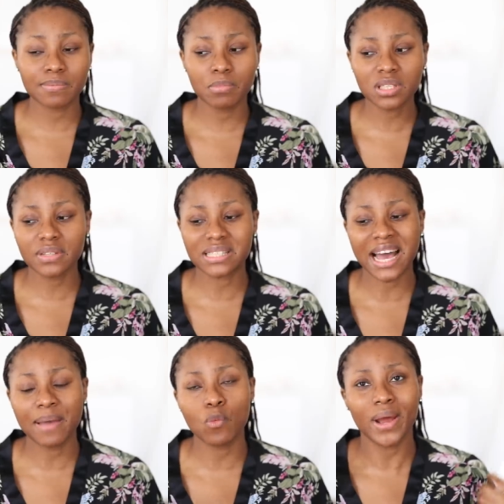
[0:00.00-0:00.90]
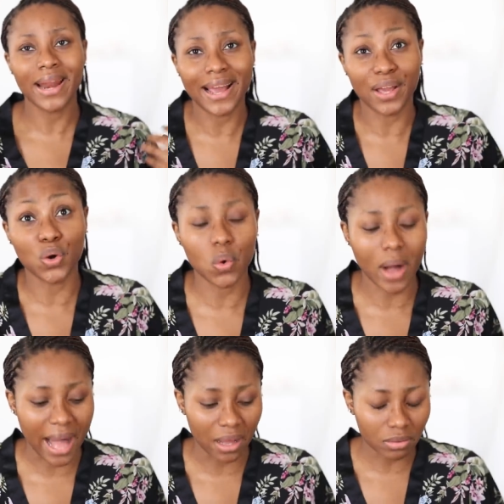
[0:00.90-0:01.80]
Most of the time when I
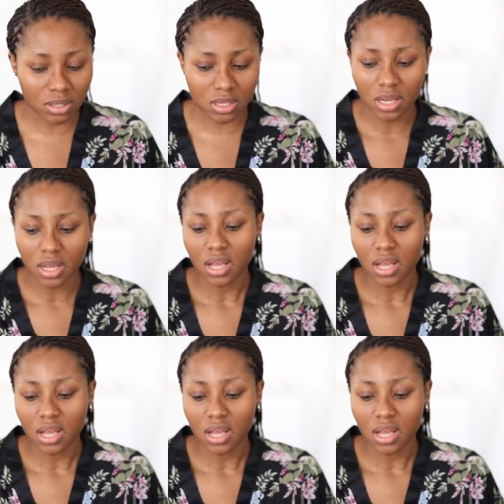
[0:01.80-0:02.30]
go out,